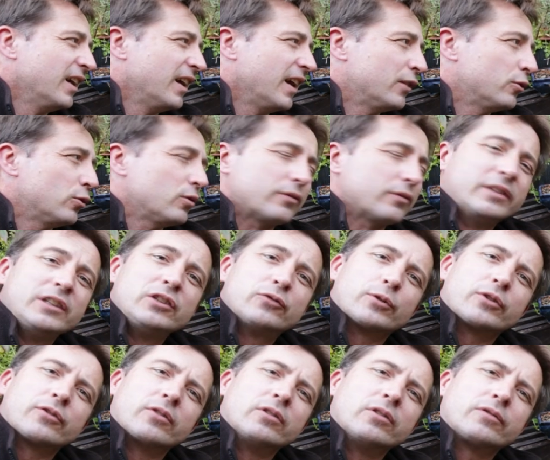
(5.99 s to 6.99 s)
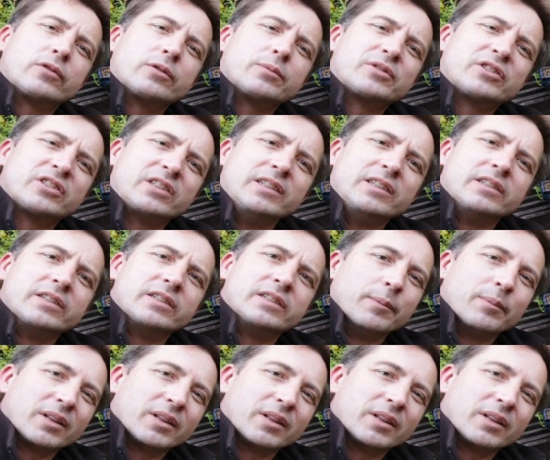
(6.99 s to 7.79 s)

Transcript: and all of these were grown from seed.